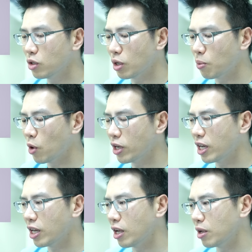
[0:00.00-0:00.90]
to the point
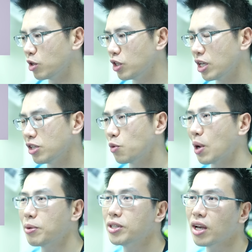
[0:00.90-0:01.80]
that you change the
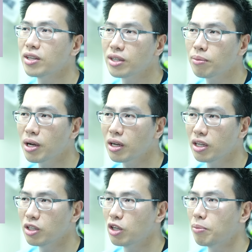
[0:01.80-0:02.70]
rugby-sized stomach
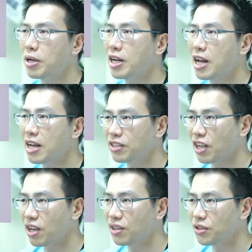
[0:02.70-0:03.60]
into the banana
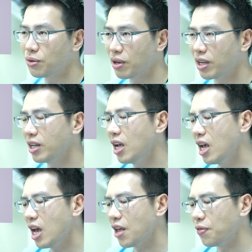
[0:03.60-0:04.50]
size, right?
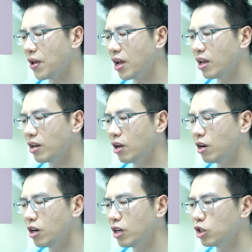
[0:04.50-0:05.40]
And then
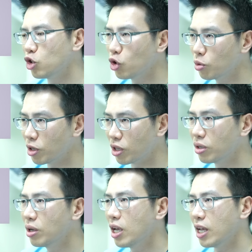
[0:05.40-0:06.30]
her tumor
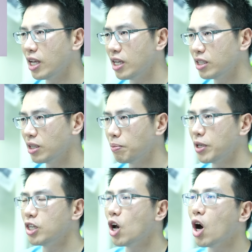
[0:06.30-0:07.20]
is
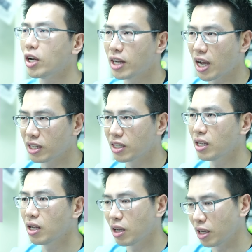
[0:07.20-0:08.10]
beyond that
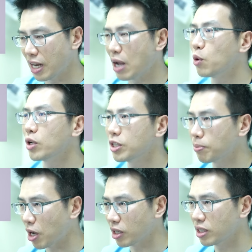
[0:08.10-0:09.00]
narrowing
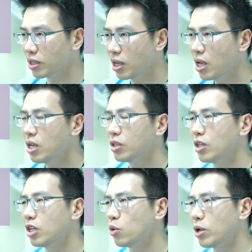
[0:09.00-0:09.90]
spot. So
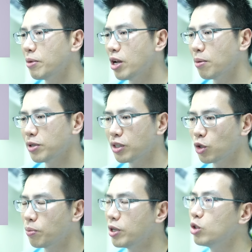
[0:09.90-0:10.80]
the treatment options could be